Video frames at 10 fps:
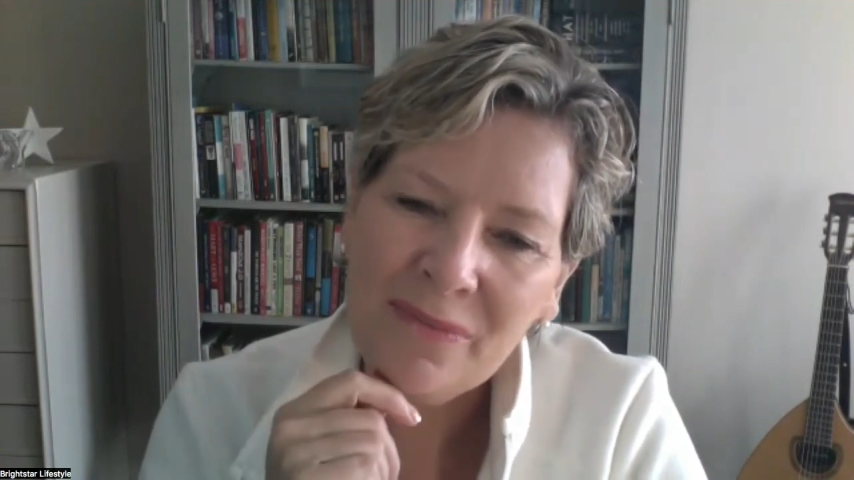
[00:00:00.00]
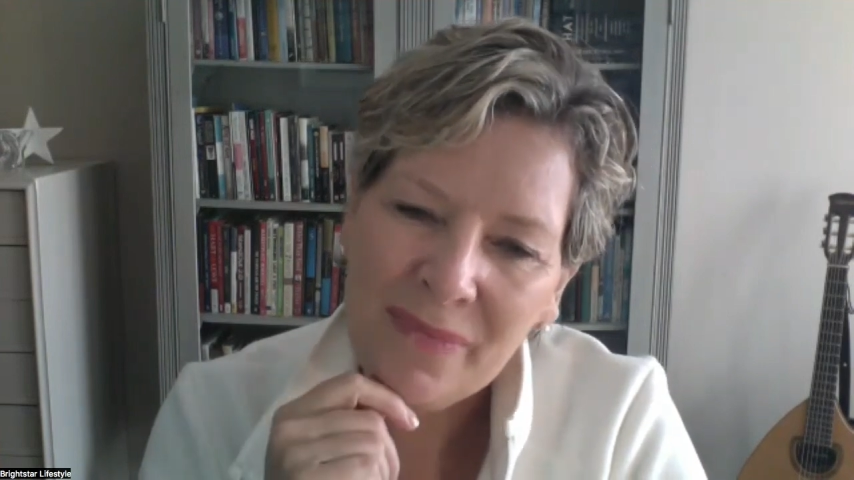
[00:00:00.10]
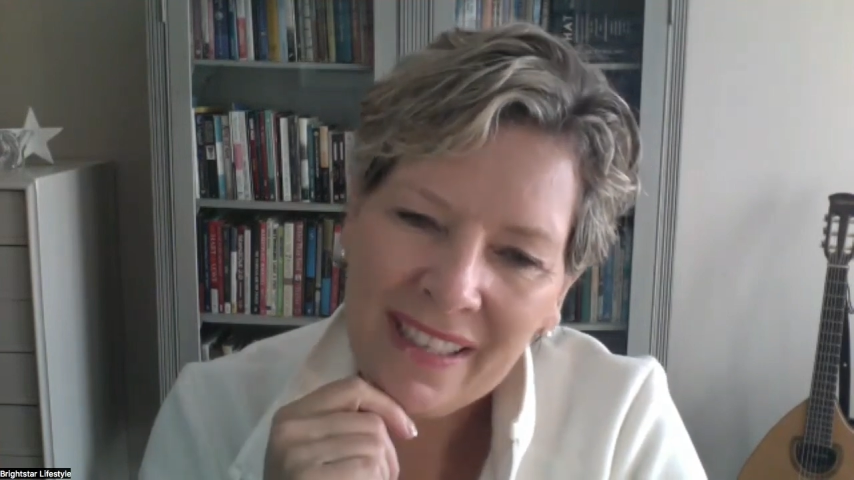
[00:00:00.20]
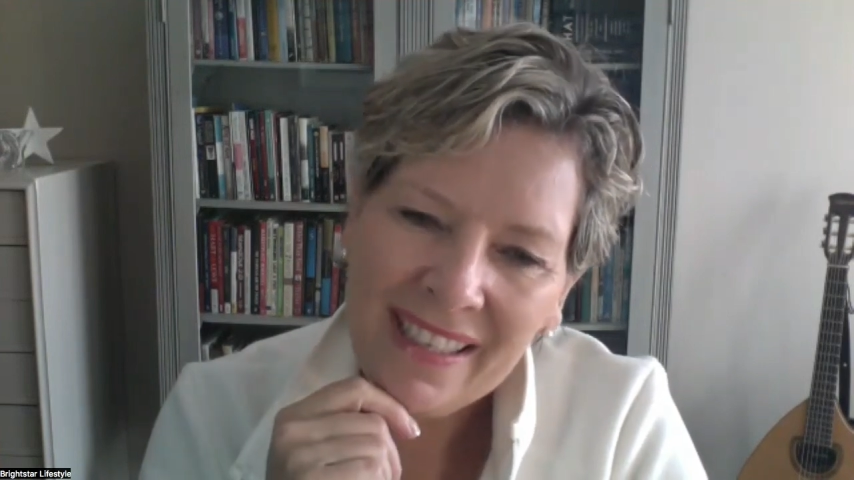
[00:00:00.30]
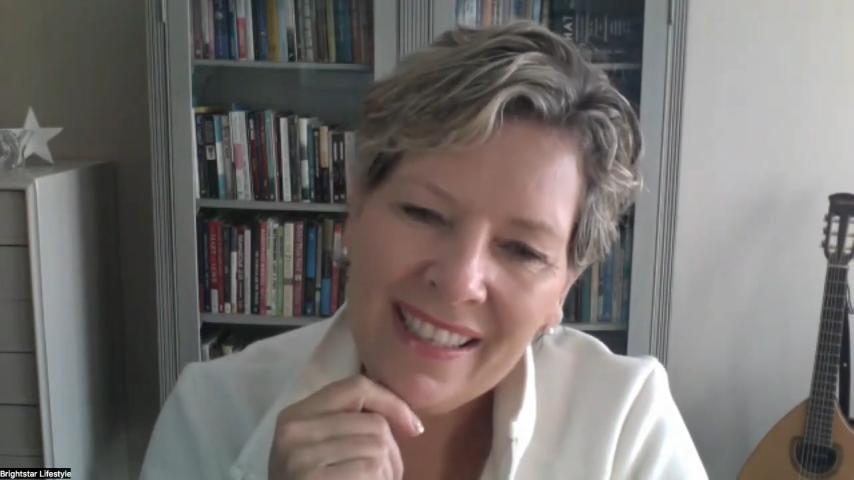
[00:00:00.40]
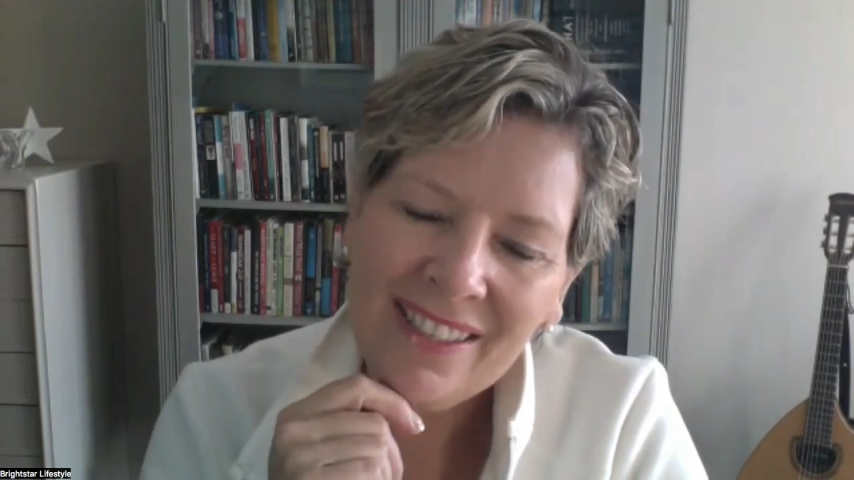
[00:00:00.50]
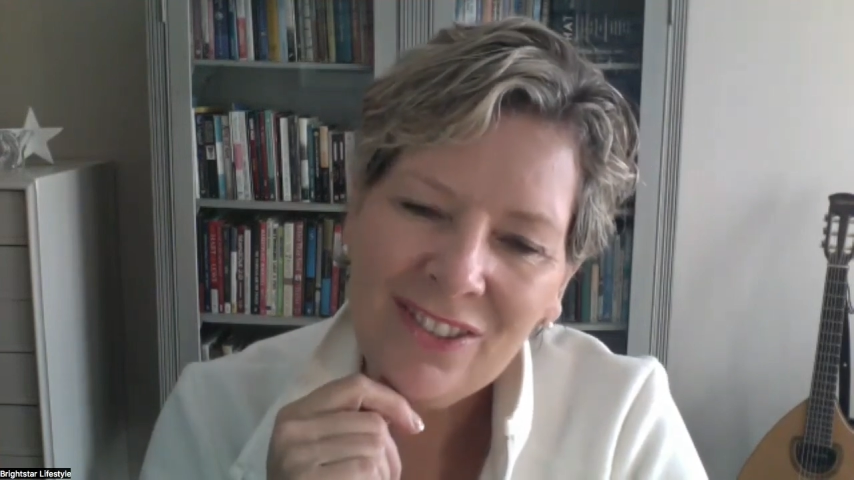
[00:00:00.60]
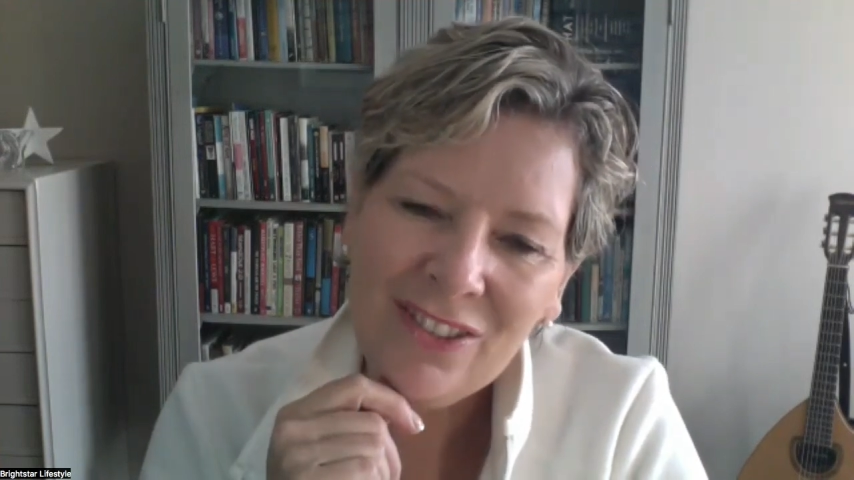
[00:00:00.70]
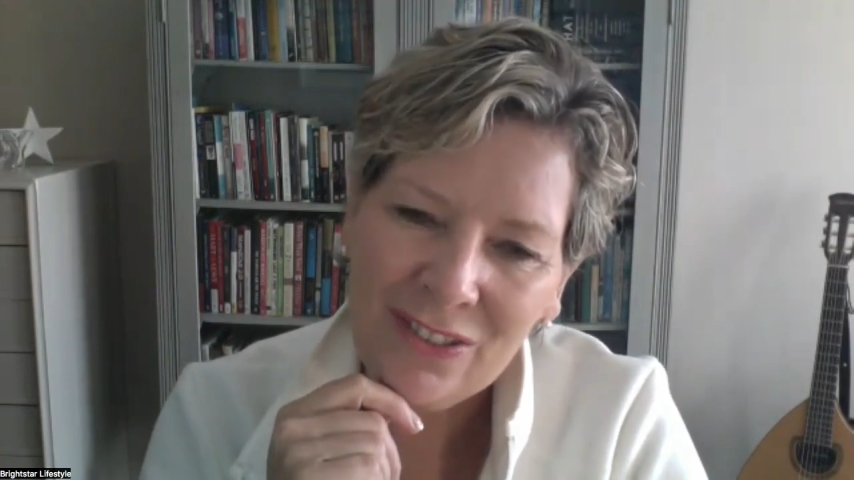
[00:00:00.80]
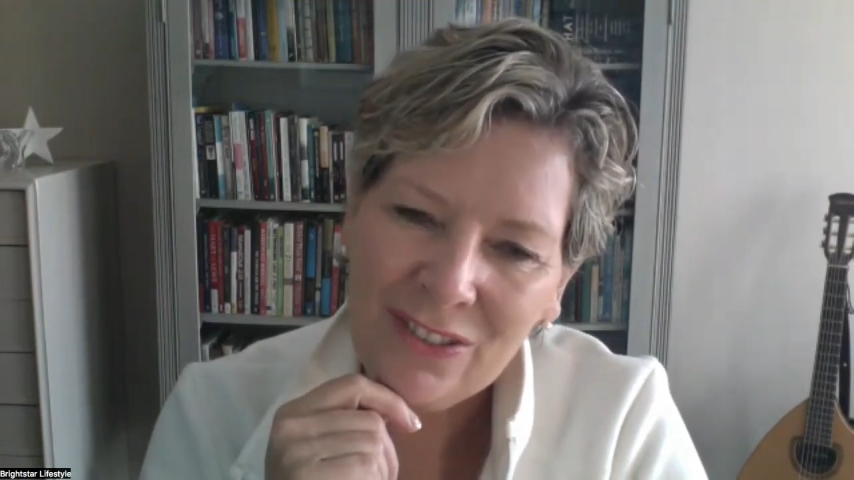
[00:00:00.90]
being
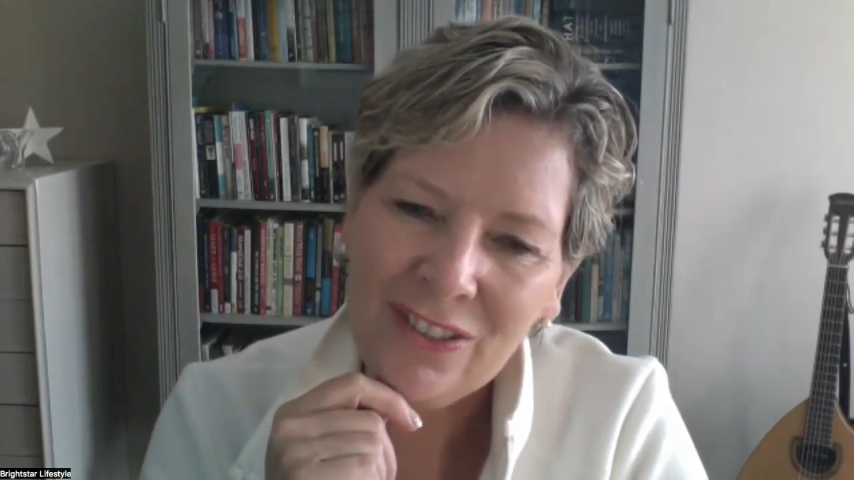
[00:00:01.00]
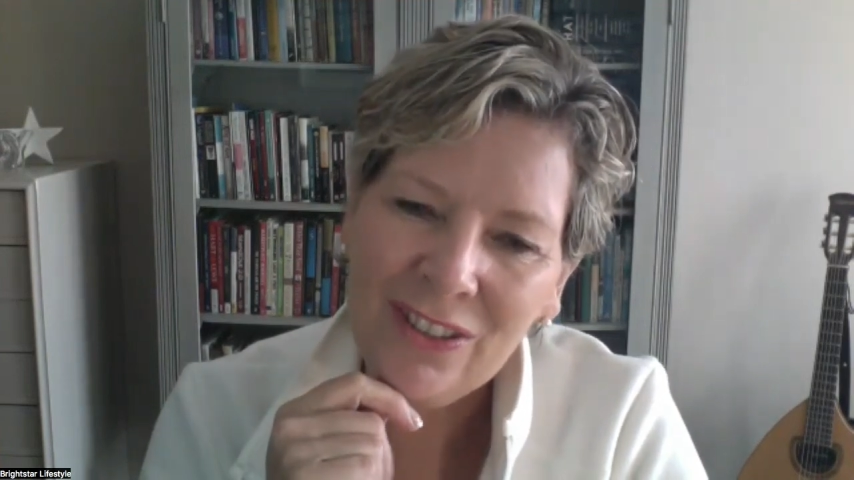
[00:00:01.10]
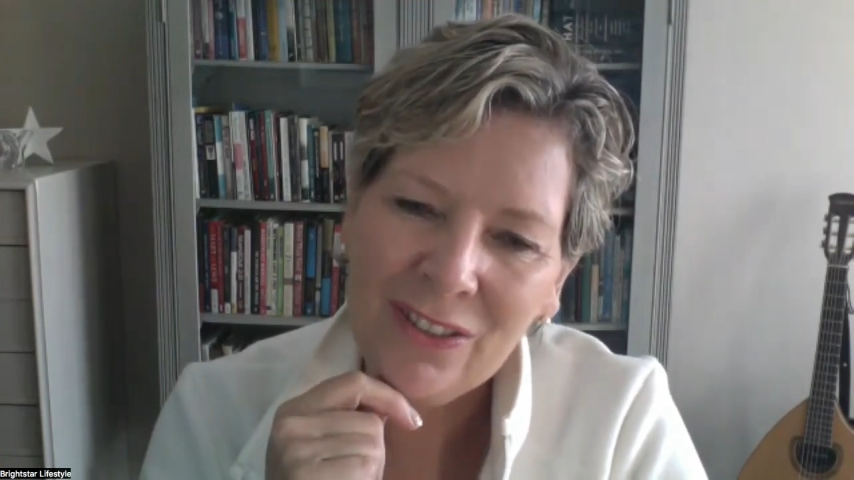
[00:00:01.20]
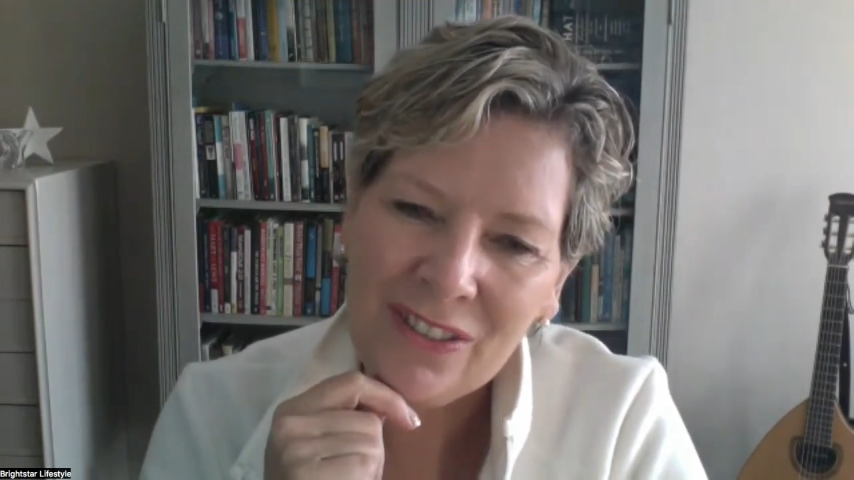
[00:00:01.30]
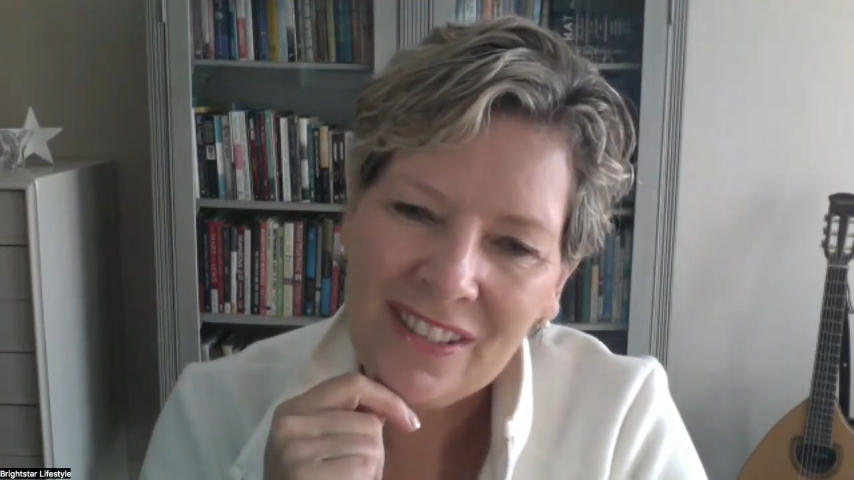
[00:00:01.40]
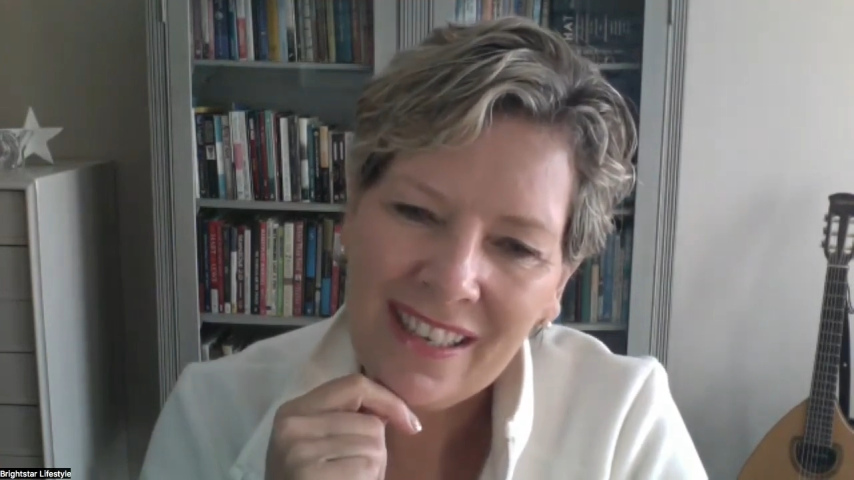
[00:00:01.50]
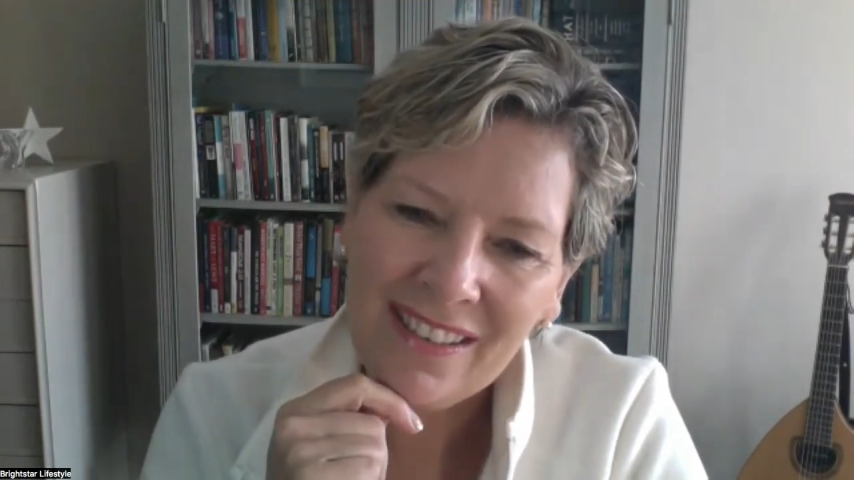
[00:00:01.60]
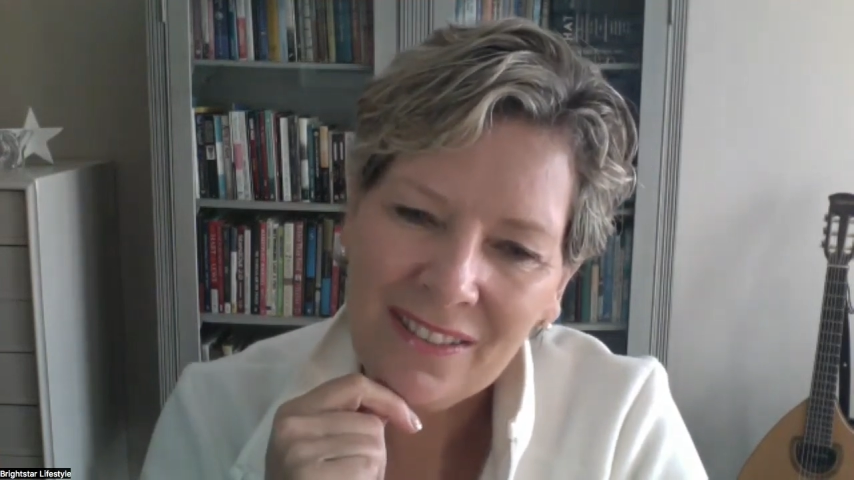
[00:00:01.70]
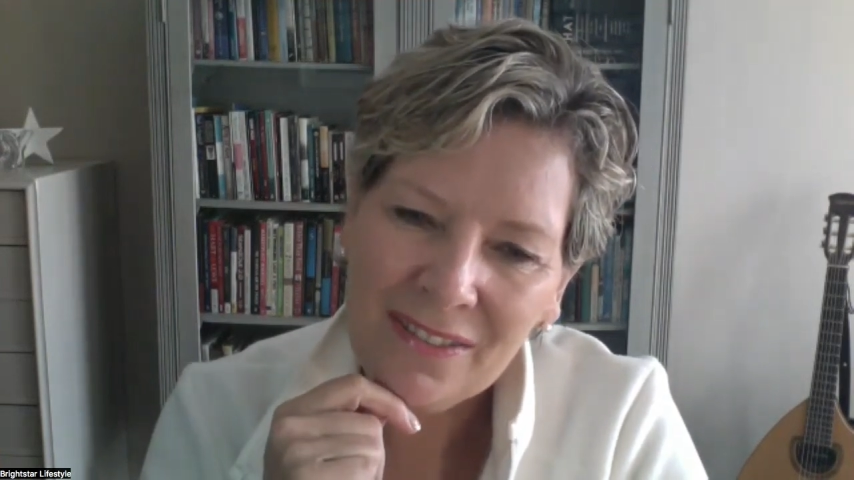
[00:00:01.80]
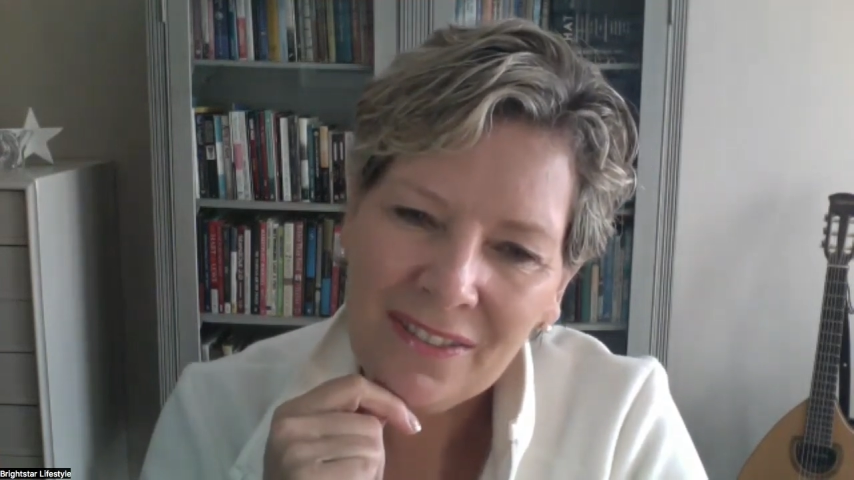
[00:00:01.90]
true to yourself.